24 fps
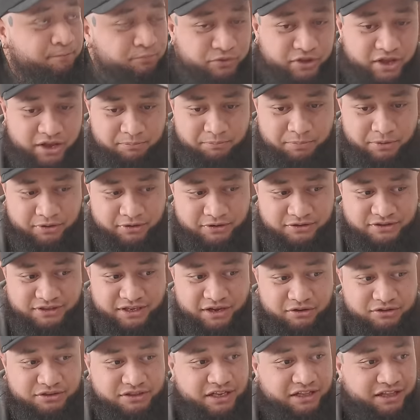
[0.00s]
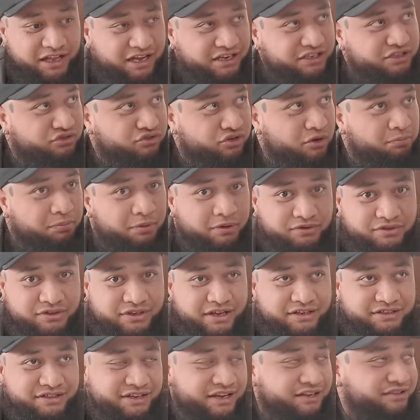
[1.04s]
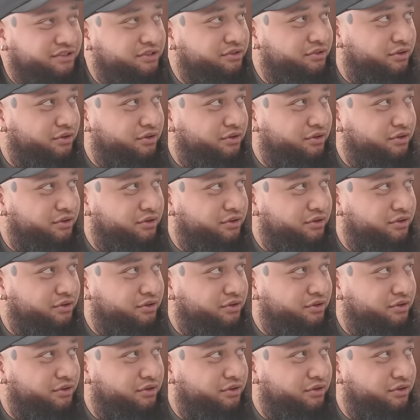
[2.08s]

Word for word: Yeah, because that was the last drop off that she had to